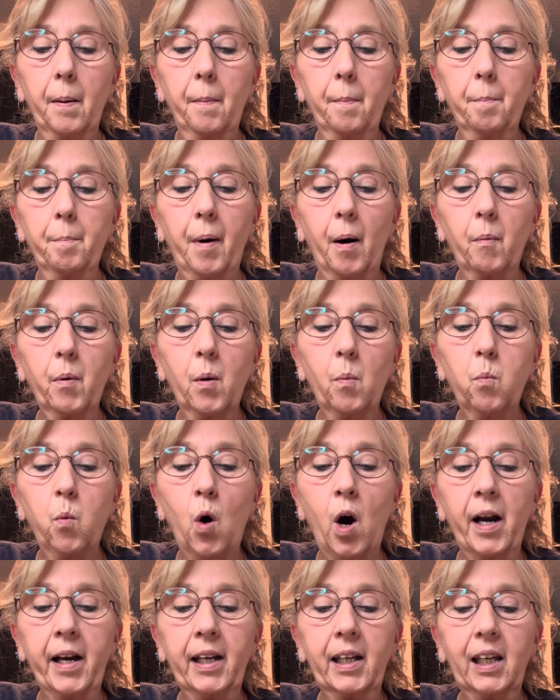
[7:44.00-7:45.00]
But we
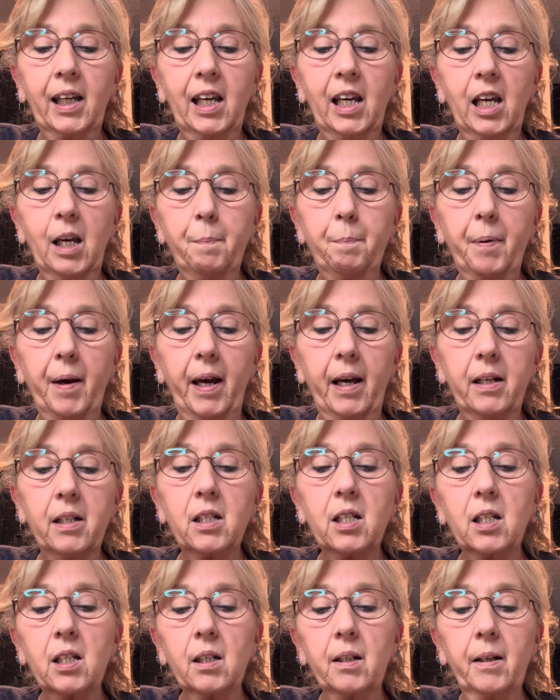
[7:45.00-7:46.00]
want to keep
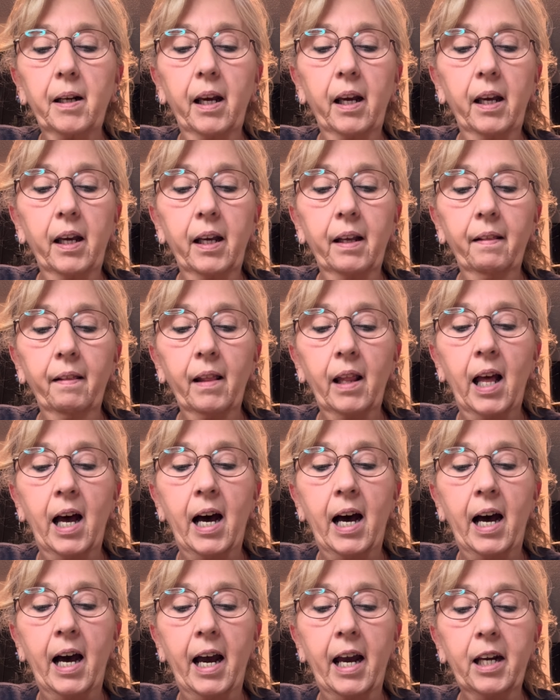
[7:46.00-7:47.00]
it in
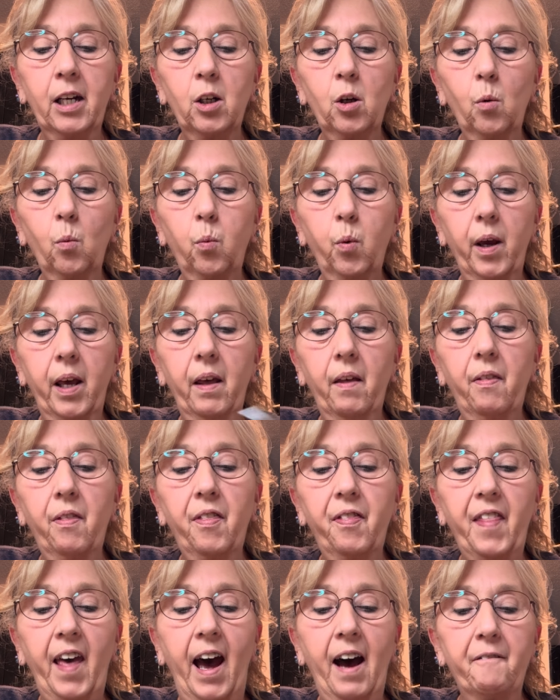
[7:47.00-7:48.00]
line
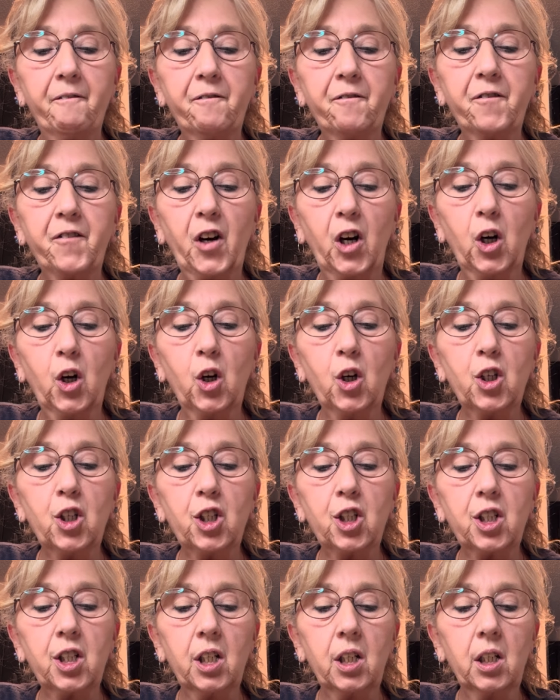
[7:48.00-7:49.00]
with that
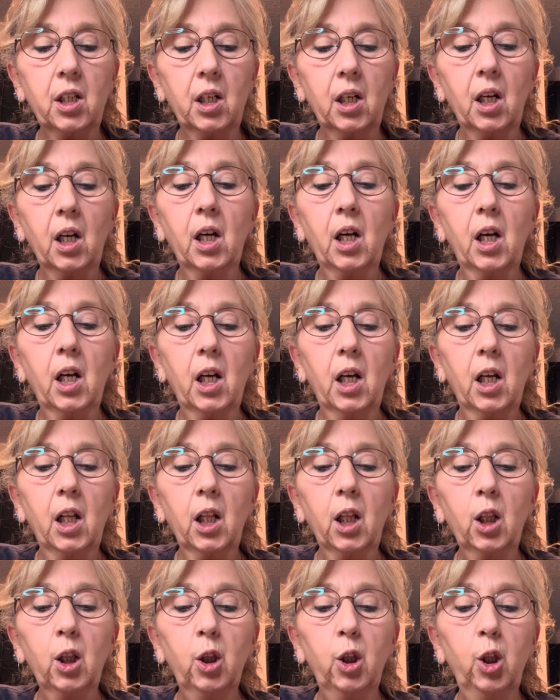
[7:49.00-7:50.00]
first
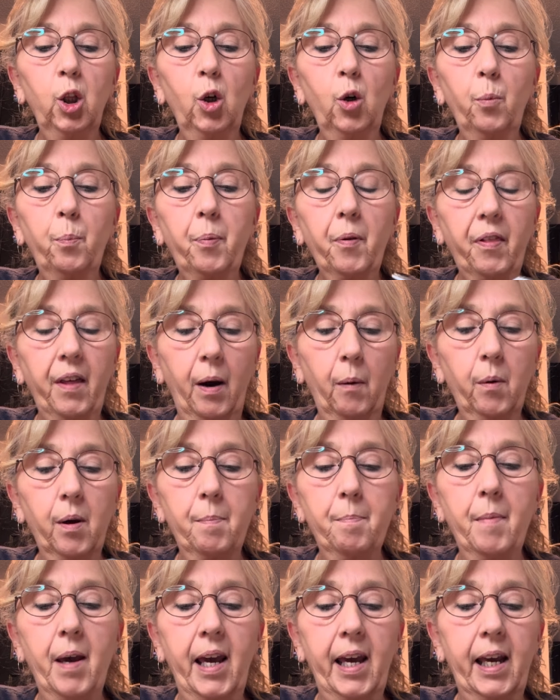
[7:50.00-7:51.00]
loop that we
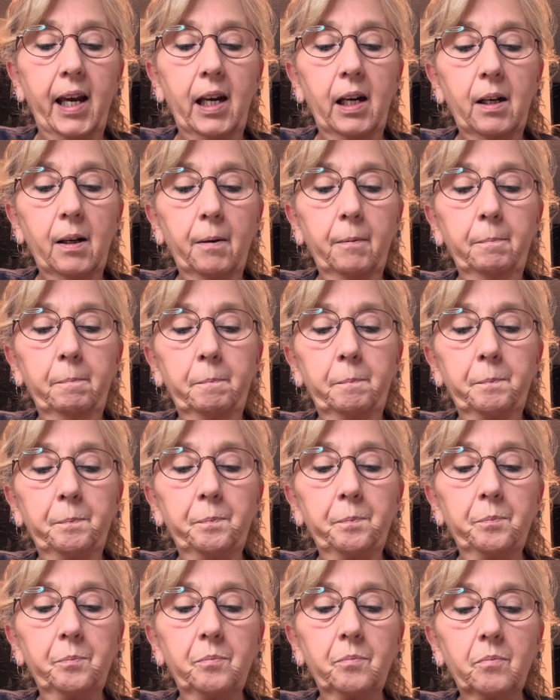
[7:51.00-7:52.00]
made.
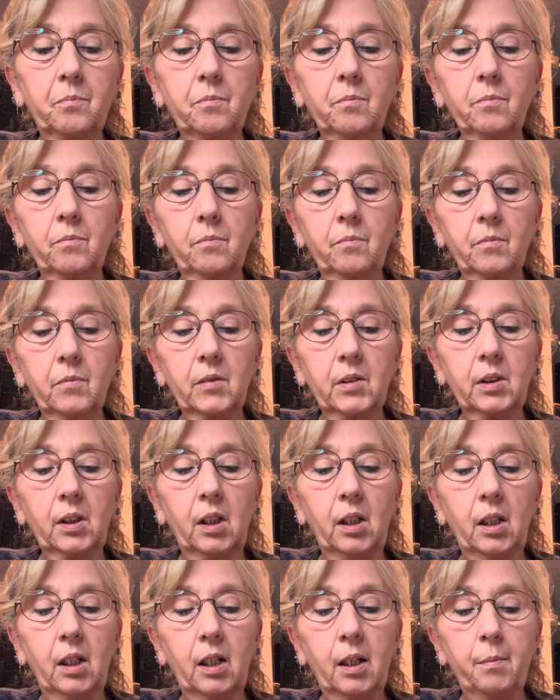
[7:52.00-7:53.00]

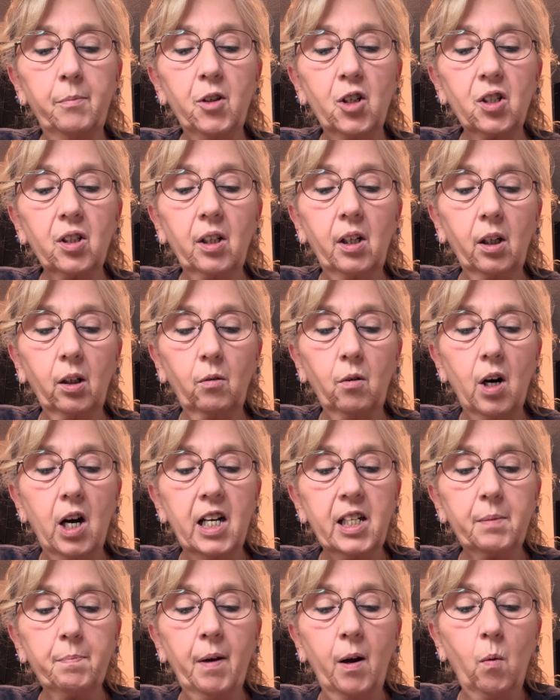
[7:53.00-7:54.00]
And I'm just going to
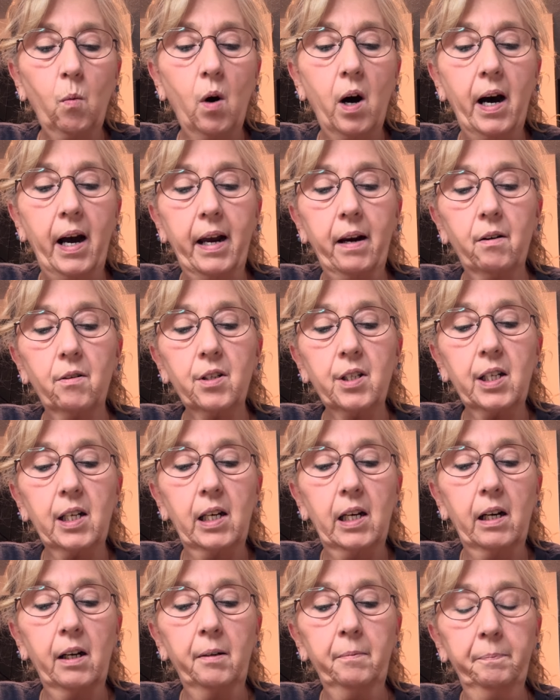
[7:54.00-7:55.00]
cross my wires
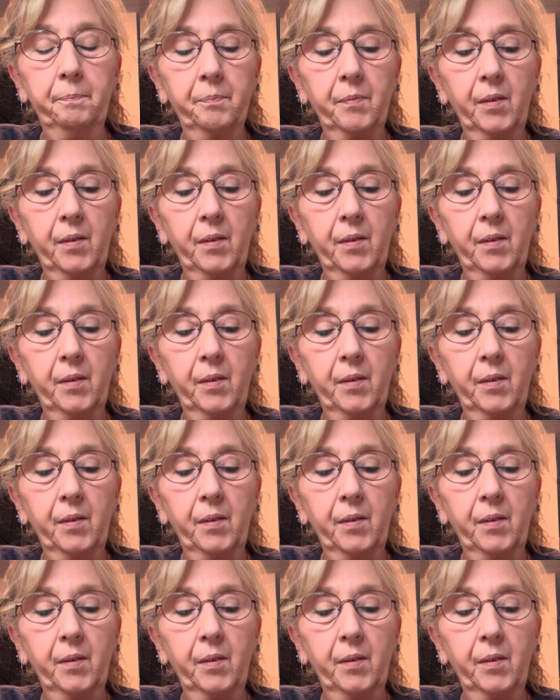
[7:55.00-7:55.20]
here.